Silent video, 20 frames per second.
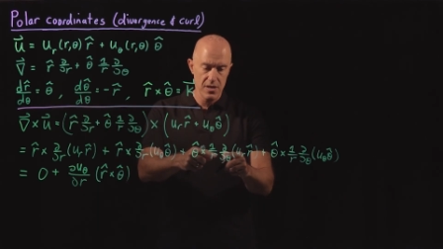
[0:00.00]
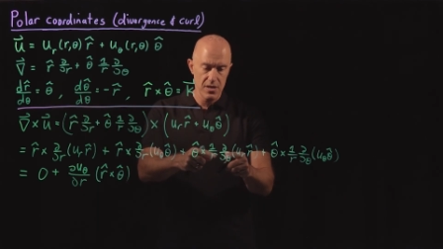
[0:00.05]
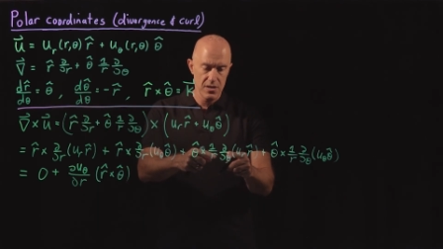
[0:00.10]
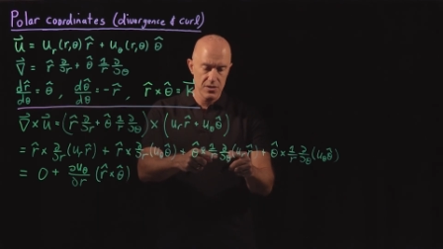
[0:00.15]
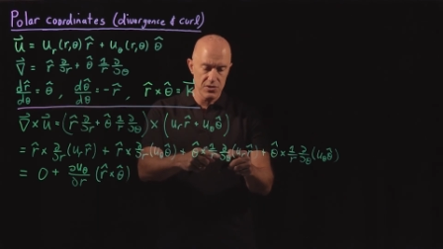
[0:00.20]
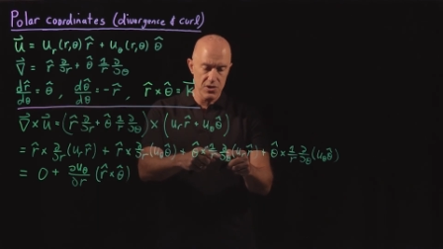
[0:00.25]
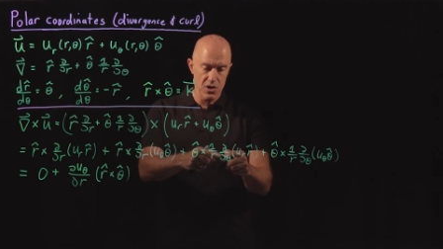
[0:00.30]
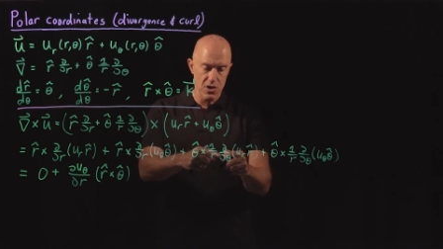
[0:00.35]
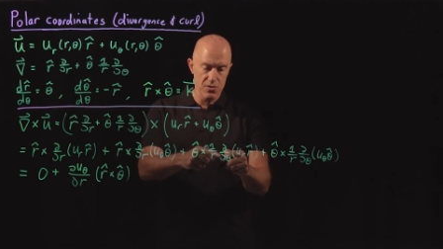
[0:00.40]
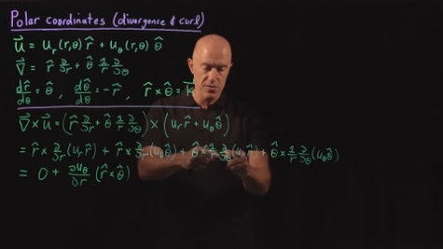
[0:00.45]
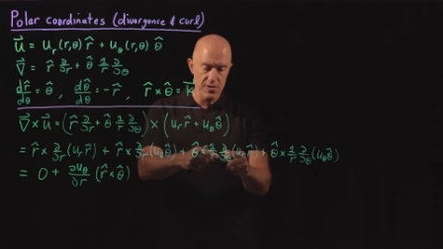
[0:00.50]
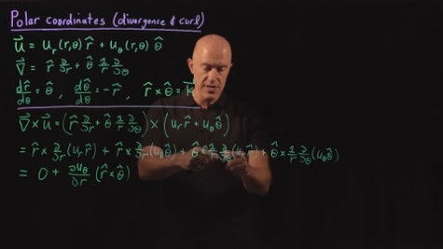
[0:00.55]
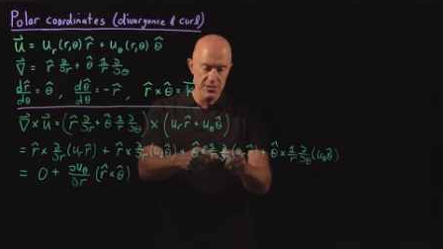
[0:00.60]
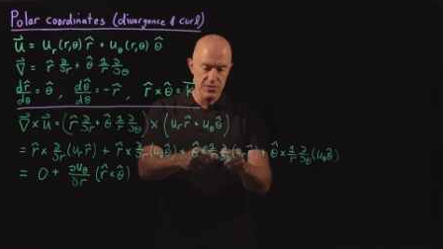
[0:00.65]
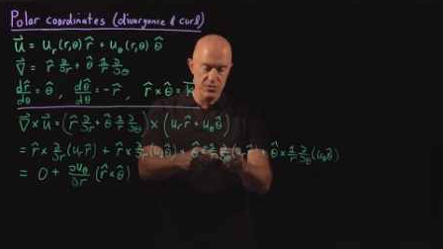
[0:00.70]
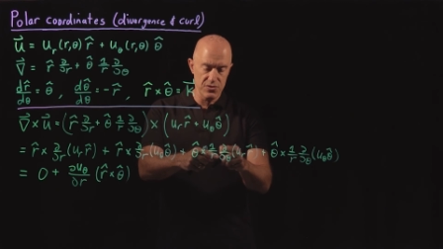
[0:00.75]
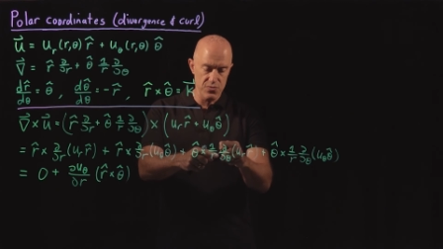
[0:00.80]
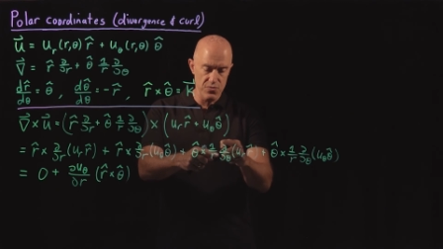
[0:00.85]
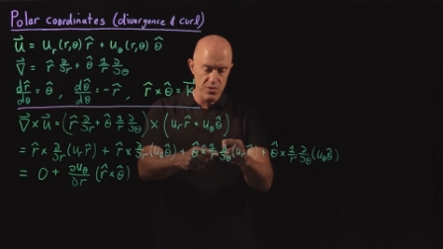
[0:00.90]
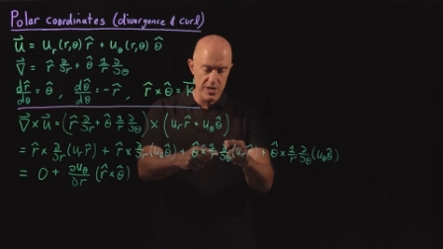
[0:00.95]
So this
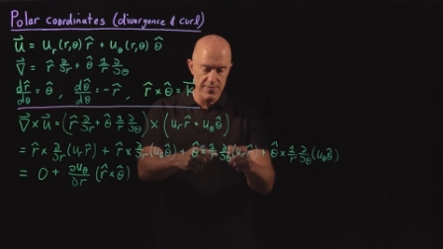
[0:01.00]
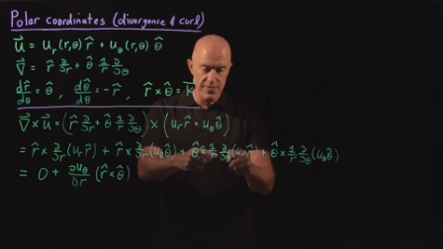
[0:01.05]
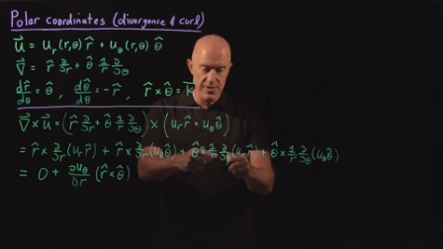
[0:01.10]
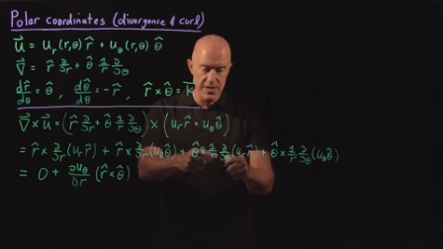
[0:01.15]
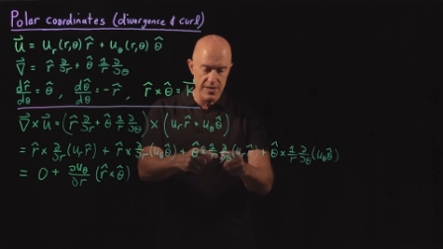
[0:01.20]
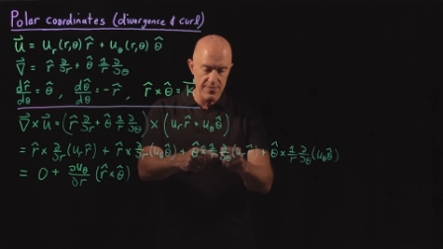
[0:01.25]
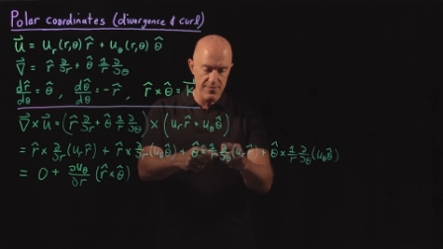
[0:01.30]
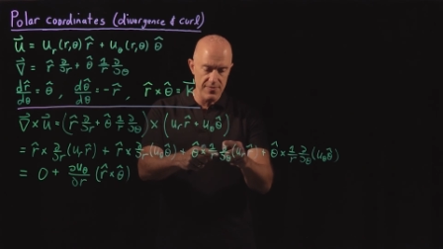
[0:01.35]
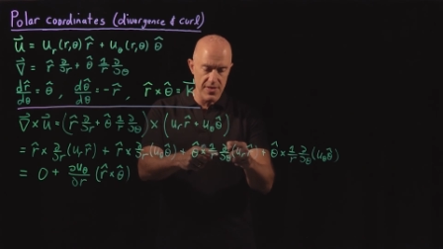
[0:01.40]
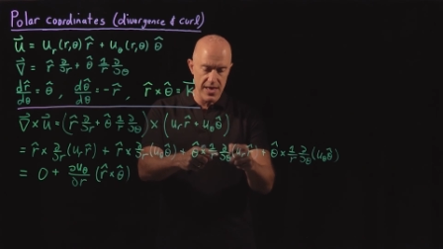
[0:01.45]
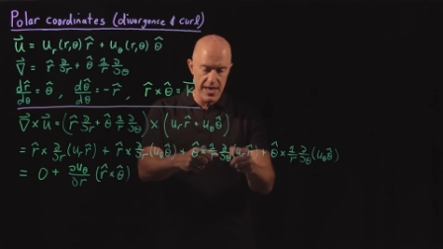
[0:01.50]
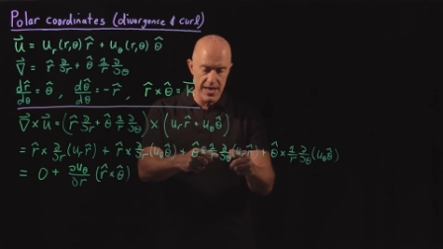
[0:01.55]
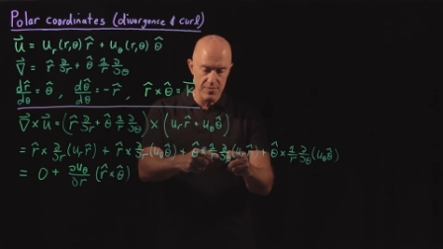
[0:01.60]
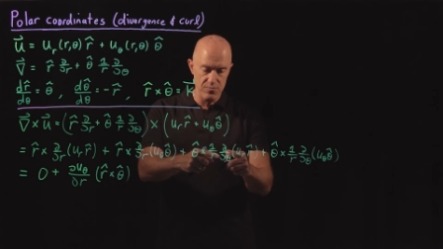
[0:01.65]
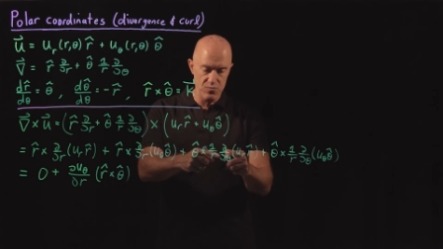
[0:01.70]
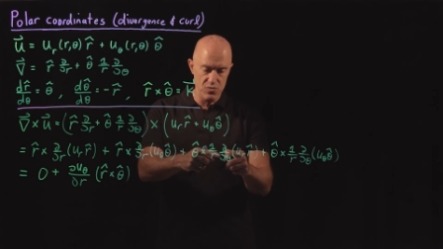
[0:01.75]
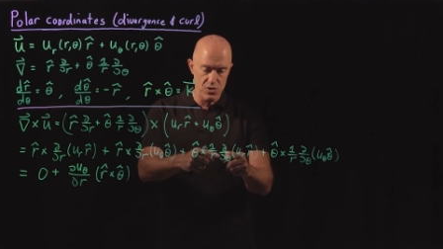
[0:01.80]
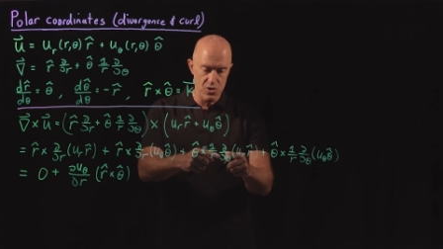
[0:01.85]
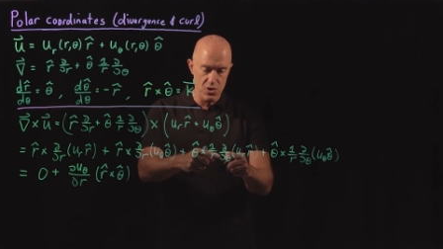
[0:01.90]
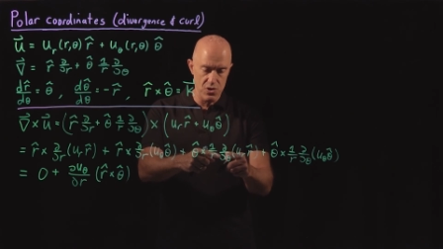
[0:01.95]
derivative
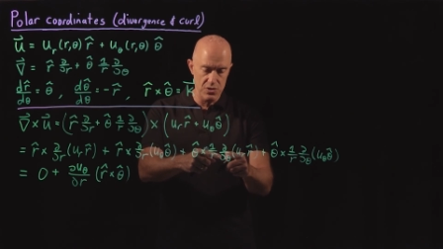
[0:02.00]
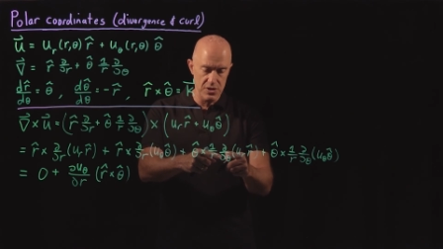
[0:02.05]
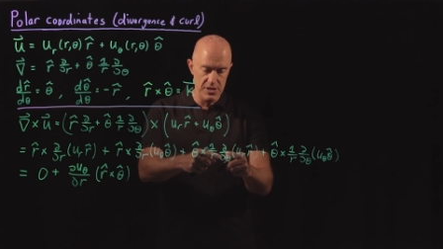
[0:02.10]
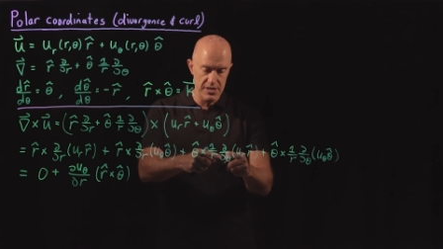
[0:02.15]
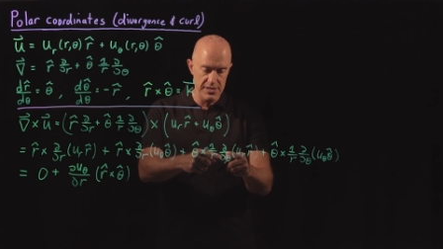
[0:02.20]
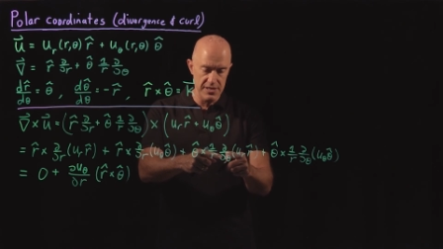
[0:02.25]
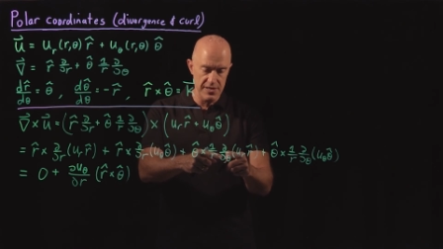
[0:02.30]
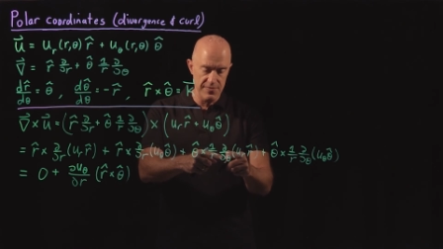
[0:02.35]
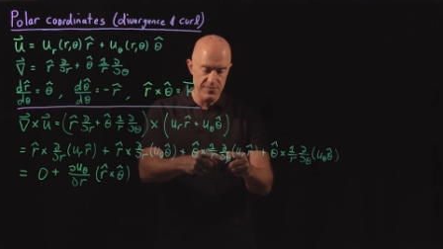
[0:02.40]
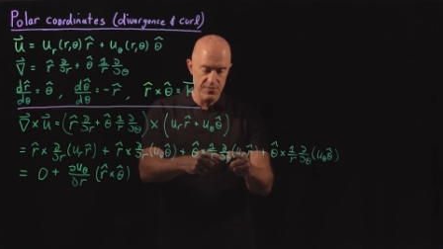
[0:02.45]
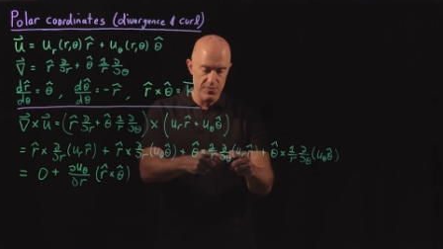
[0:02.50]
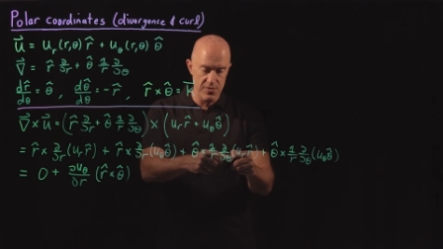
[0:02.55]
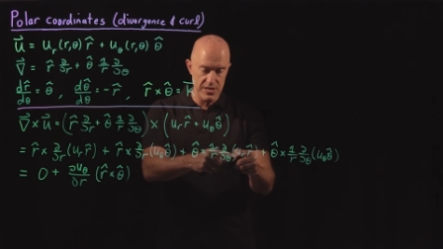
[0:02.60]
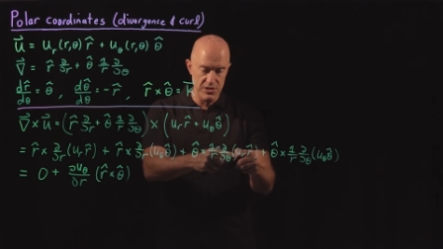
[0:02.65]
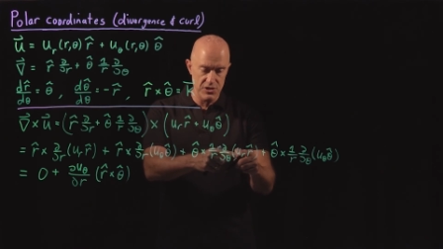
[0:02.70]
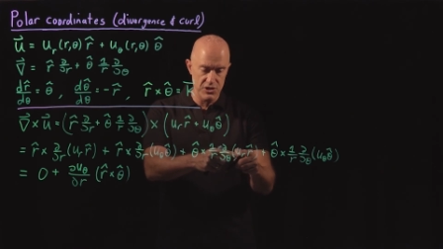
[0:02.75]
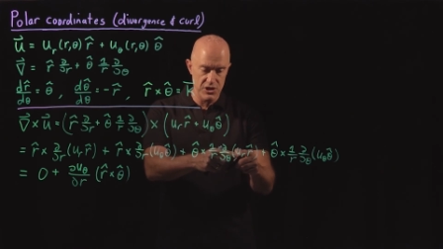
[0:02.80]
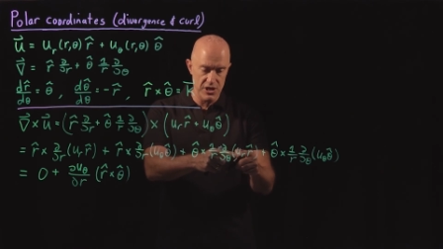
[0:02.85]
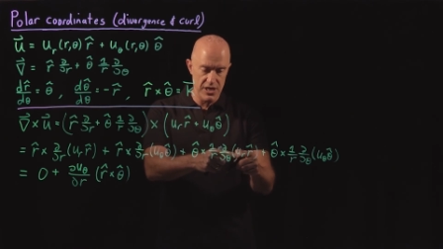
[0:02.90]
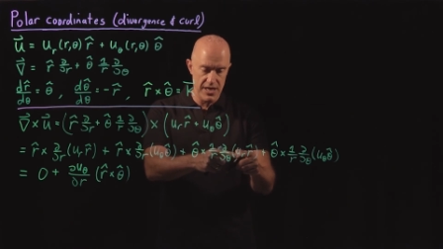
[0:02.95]
then will only
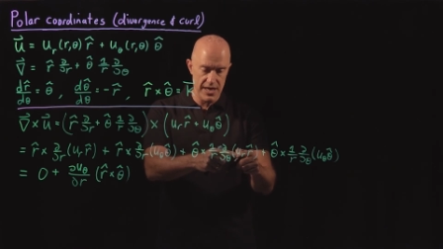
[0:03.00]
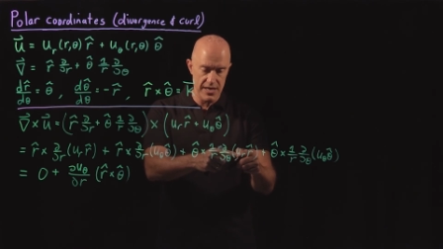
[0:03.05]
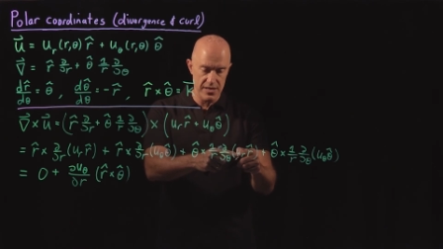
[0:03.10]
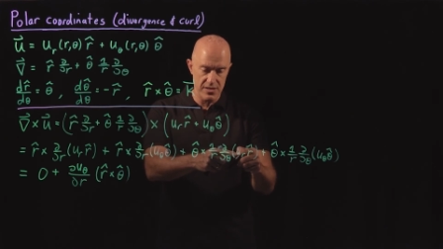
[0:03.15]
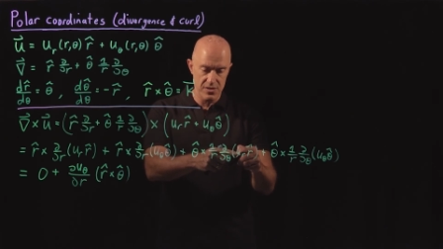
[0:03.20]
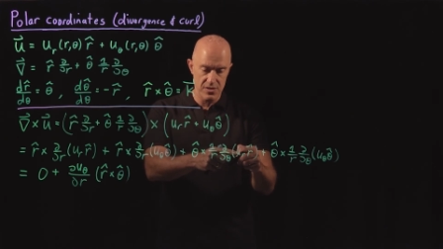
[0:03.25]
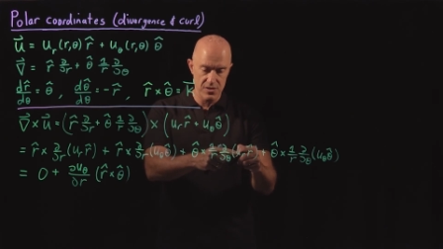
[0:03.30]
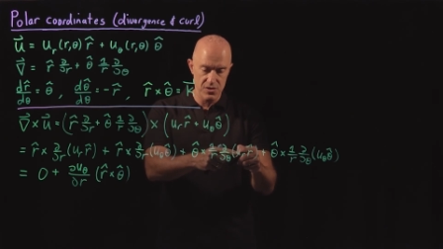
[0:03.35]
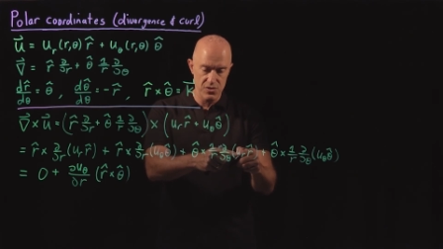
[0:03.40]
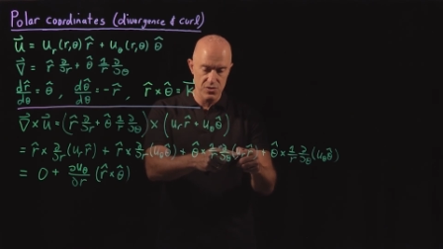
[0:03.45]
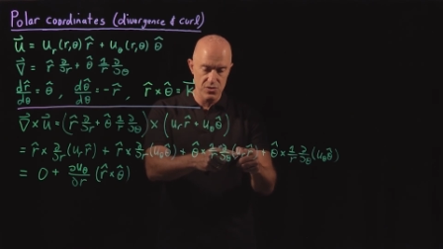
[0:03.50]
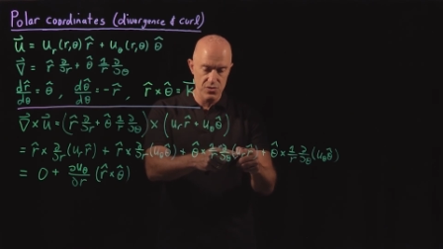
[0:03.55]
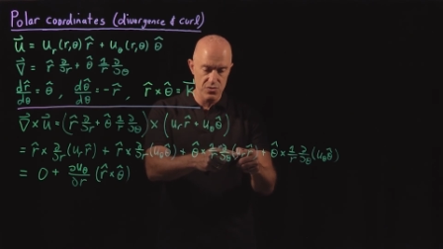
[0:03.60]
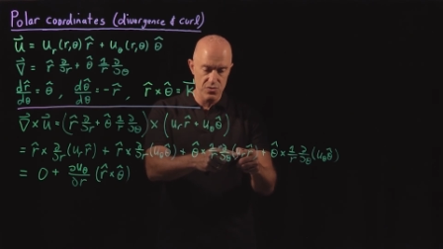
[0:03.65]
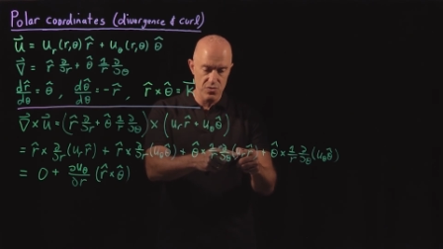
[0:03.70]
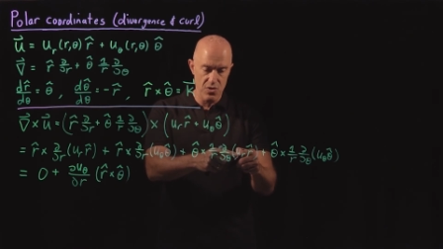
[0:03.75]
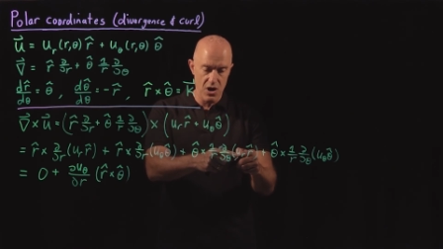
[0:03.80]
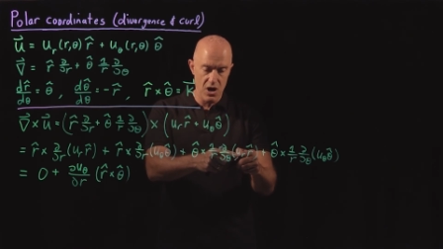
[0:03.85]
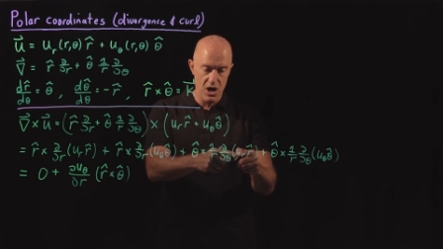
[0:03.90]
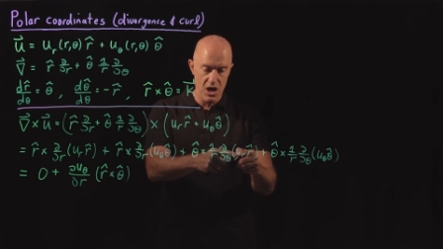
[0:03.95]
differentiate
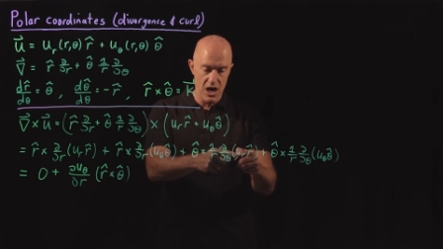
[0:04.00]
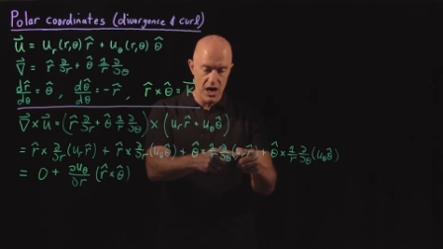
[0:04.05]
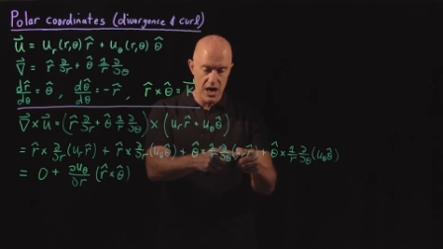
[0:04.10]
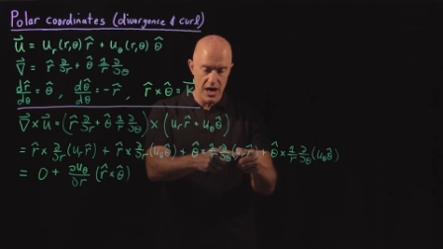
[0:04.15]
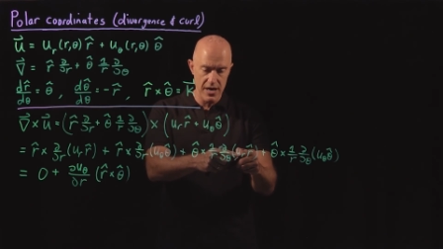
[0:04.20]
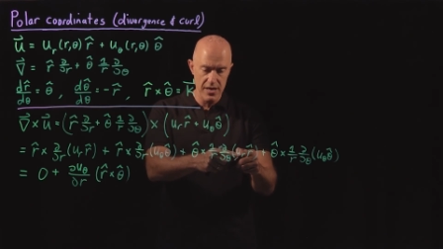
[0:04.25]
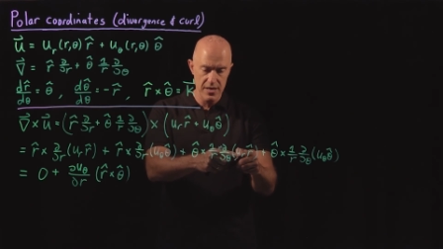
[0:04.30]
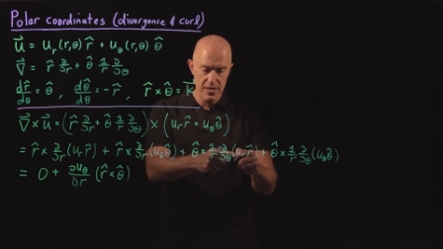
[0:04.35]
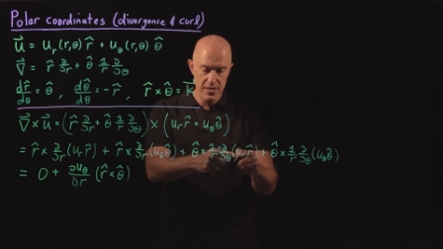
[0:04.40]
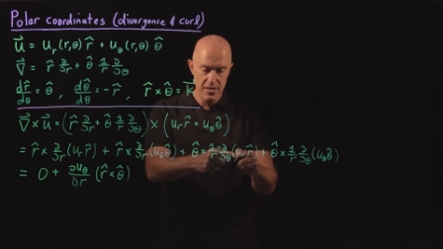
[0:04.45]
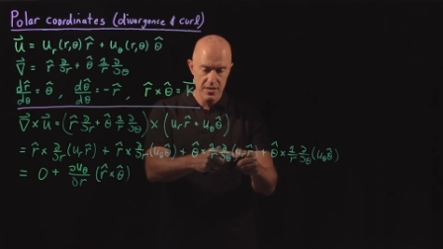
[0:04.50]
ur.